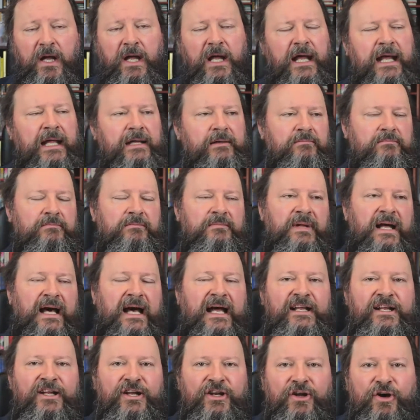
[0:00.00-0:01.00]
And
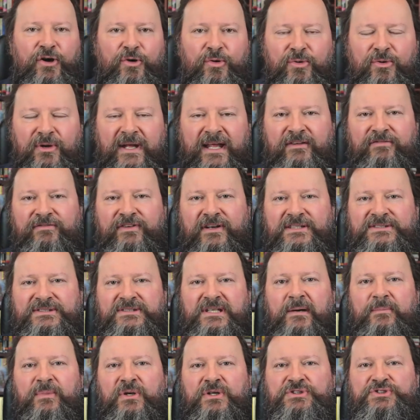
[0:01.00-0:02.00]
I don't know if a
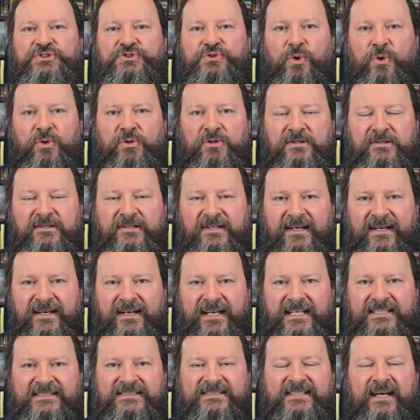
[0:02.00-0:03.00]
somersault
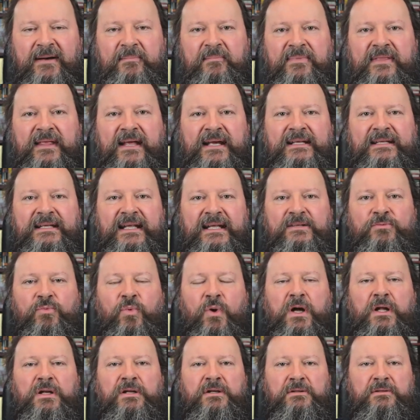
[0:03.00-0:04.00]
is something that
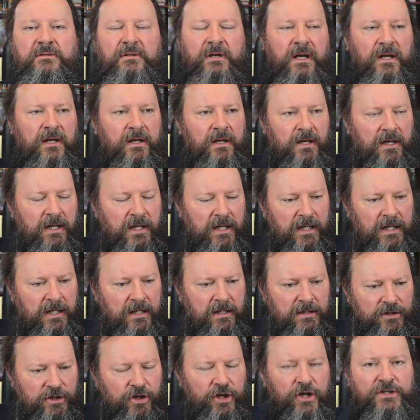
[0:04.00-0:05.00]
one
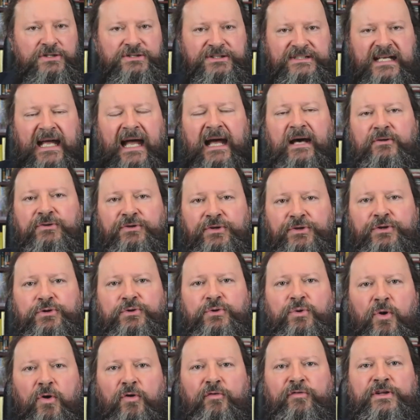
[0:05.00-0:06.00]
learns how to
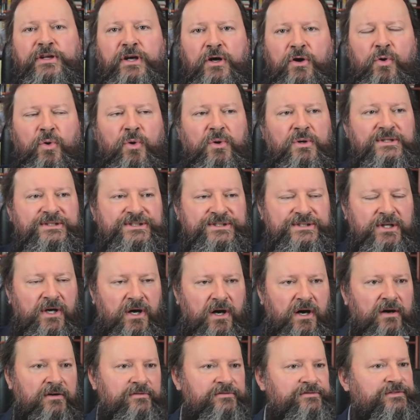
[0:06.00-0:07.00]
do over the course
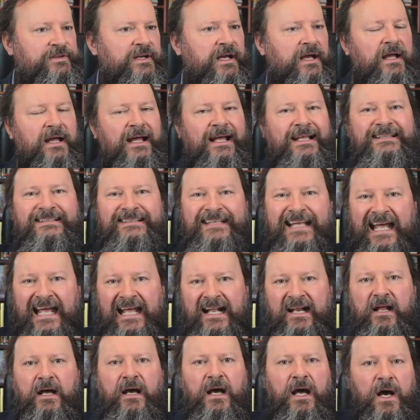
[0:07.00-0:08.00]
of
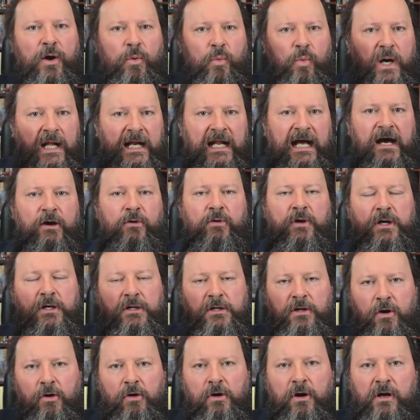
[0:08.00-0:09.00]
10 one-hour
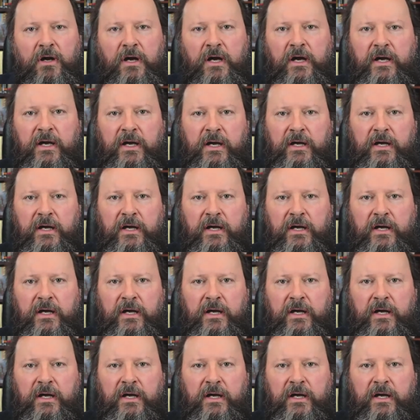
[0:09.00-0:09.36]
long